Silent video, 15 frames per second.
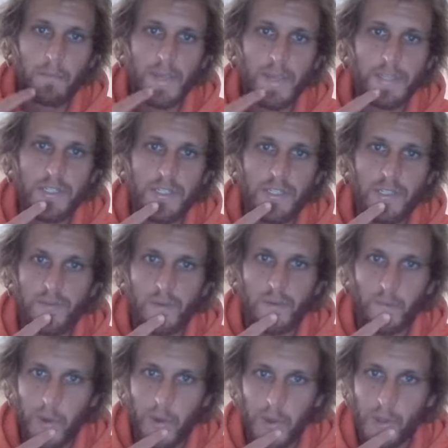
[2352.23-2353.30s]
messages
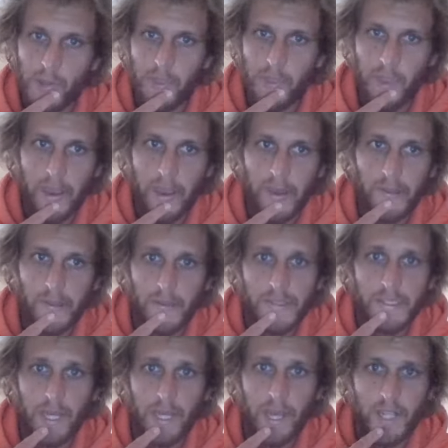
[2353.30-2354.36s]
from Earth and the
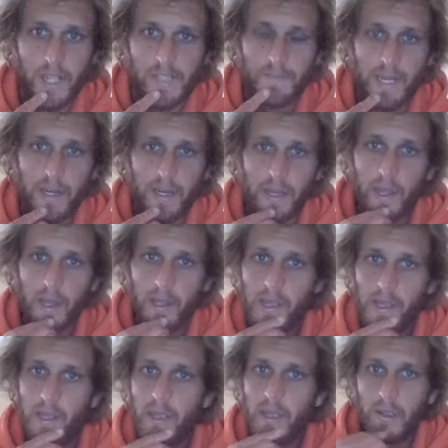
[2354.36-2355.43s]
stars better.
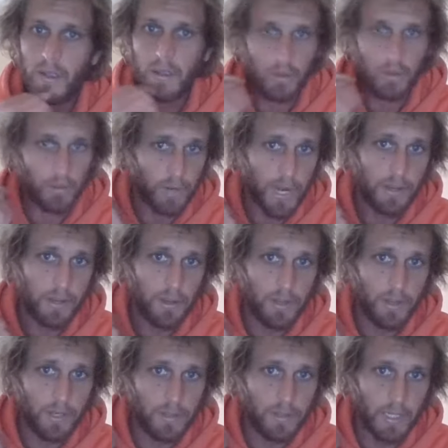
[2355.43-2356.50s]
Your radio
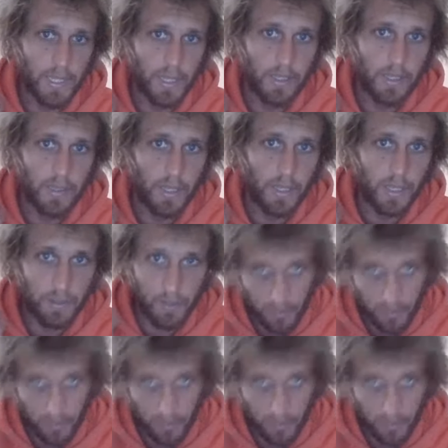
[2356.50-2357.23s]
entelechy,